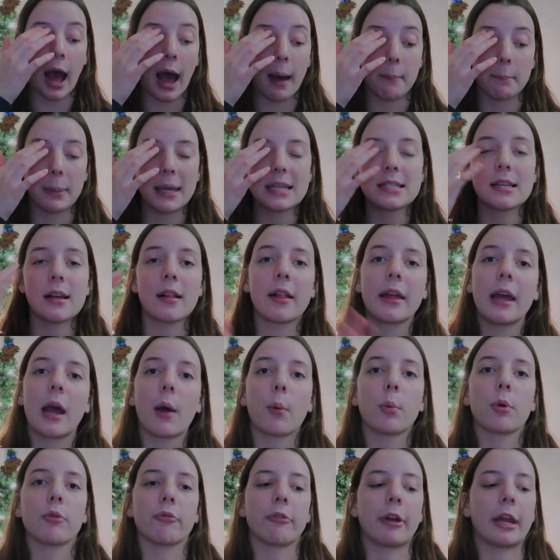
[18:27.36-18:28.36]
Basically,
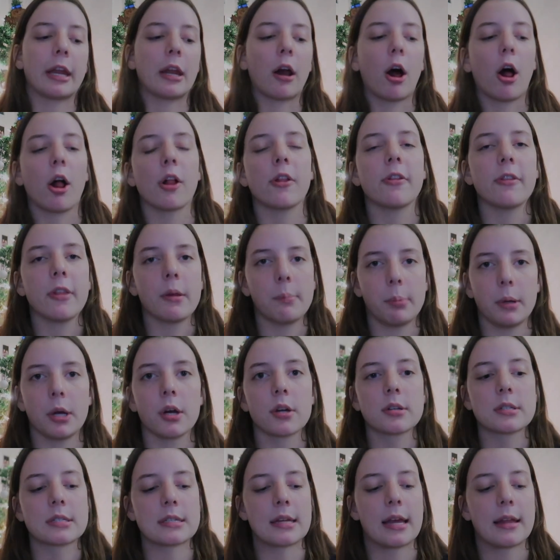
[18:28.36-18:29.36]
I'm going to read all of the
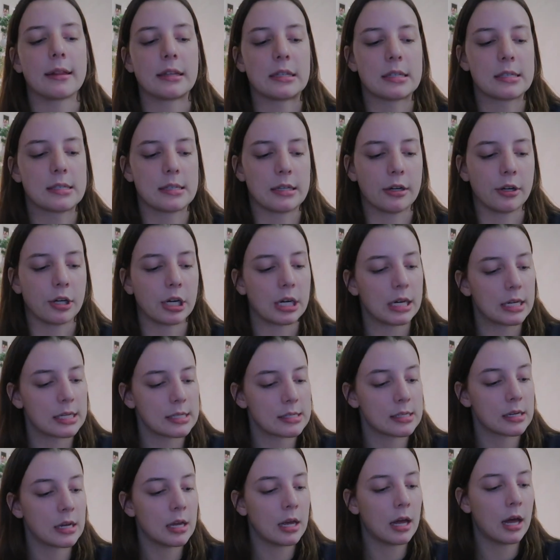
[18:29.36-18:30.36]
books in the
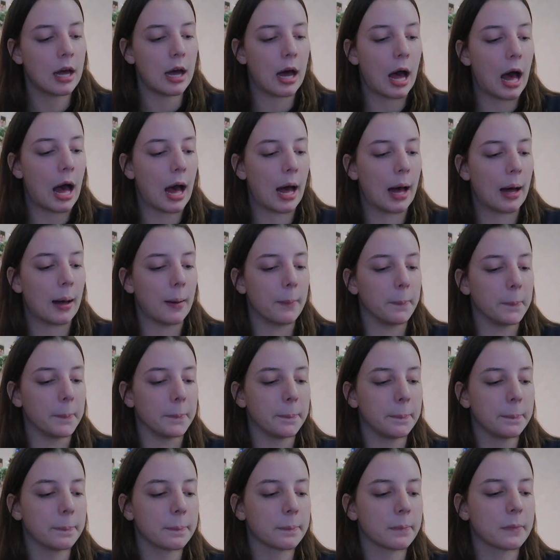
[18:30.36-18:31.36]
series.
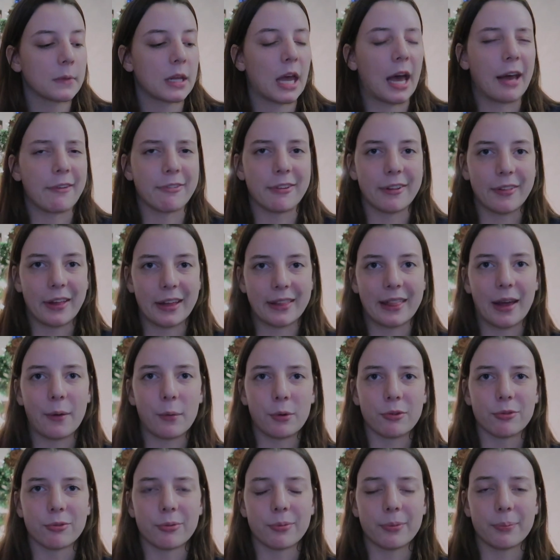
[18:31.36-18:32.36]
I feel like that
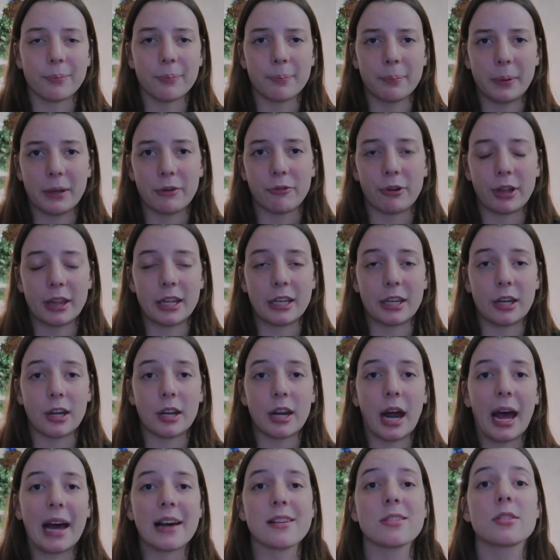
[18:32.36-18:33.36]
would be really
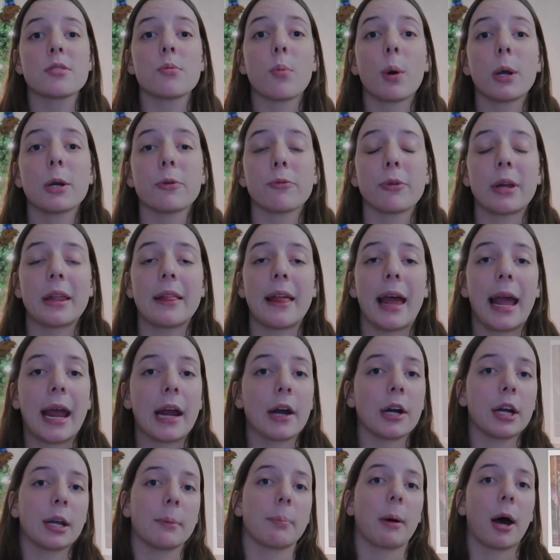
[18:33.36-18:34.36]
good. I also want to read the
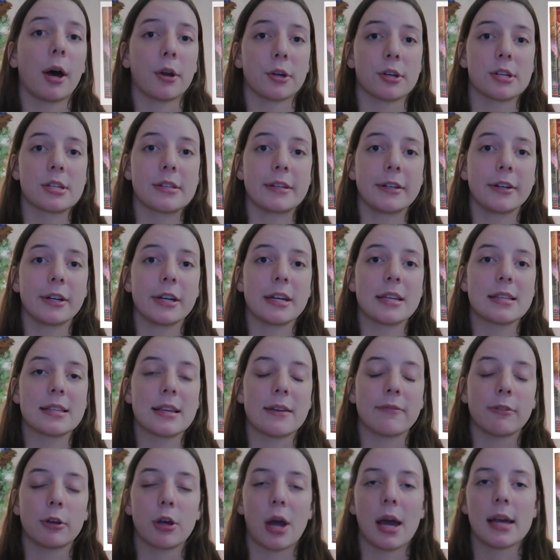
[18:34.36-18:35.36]
Harry Potter series.
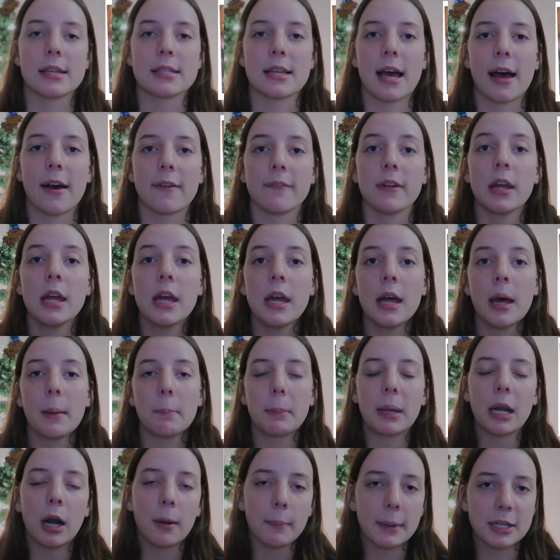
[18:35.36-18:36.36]
If you guys have
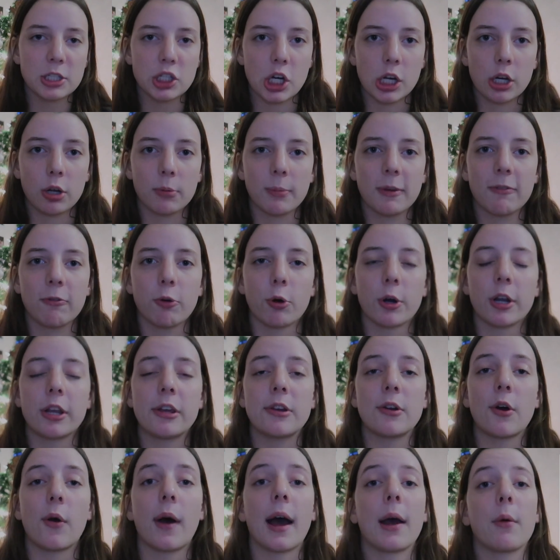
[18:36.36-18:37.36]
been on my channel before,
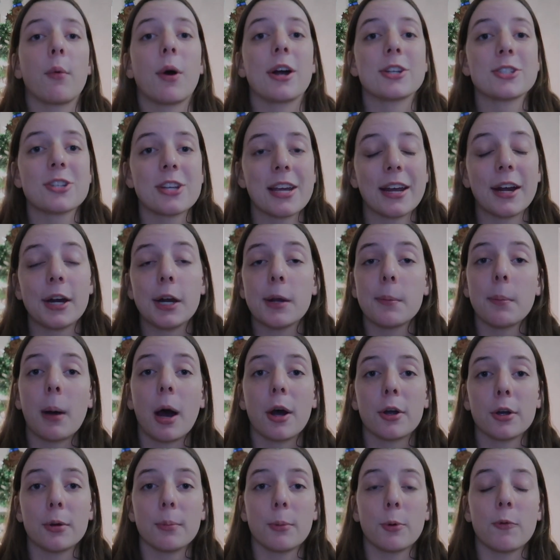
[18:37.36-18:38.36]
you know I watched the Harry
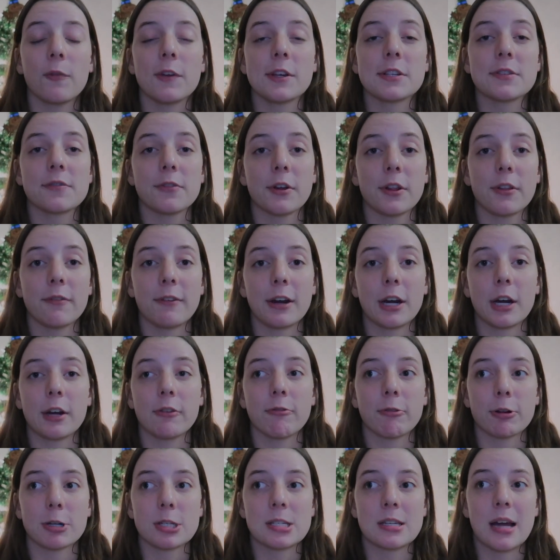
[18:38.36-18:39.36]
Potter movies for the very
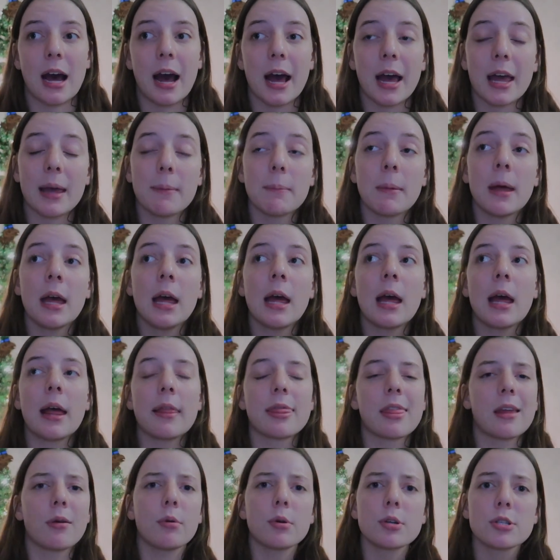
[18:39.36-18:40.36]
first time.
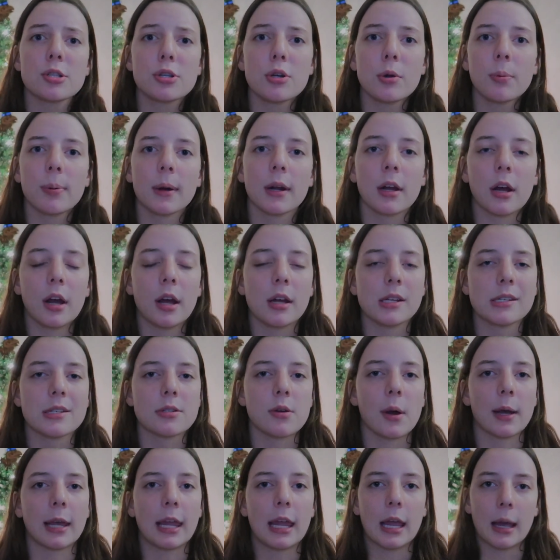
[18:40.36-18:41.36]
They were super good,
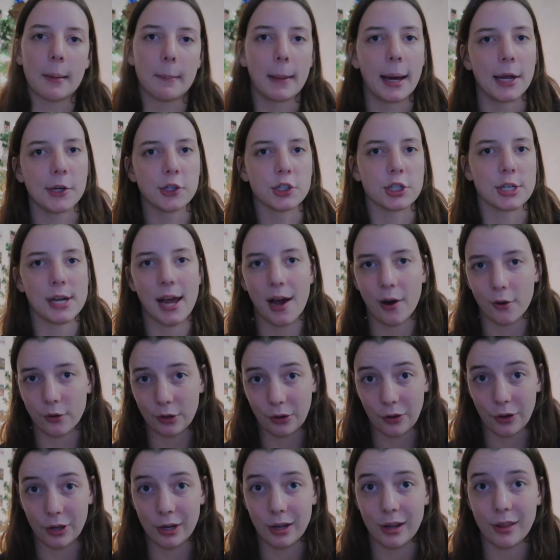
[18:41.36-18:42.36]
so I can't imagine how
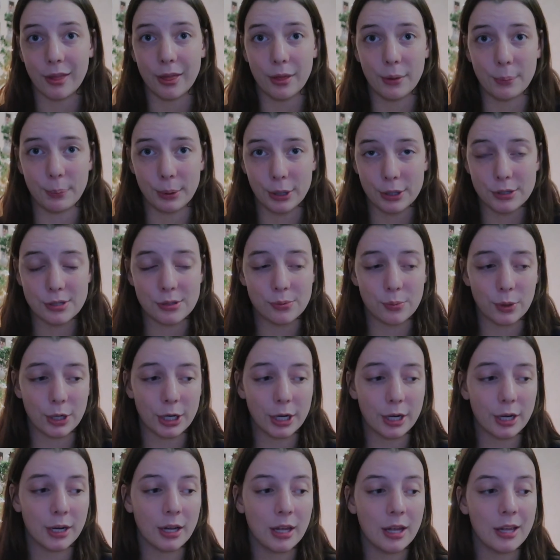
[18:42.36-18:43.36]
good the books
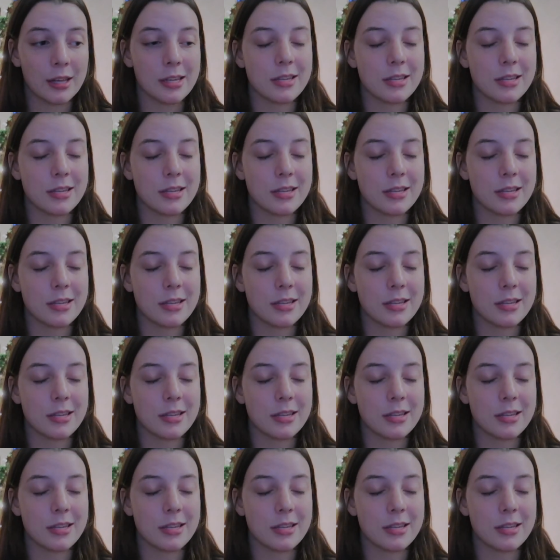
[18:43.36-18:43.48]
were.